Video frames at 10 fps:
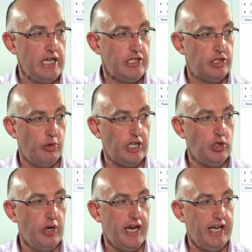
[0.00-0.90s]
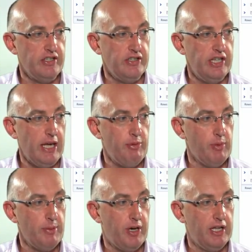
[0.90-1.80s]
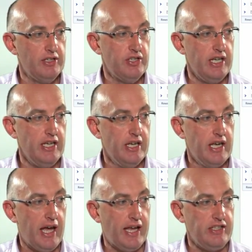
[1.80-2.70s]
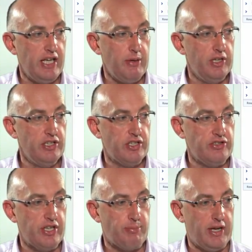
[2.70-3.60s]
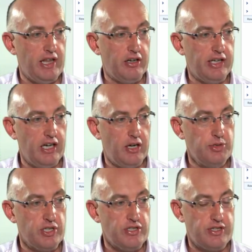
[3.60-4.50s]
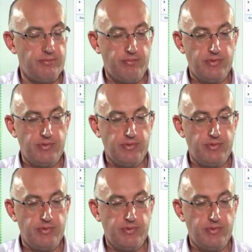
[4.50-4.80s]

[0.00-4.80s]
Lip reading: So I can go ahead and enable my policy and enable it and set my logging options.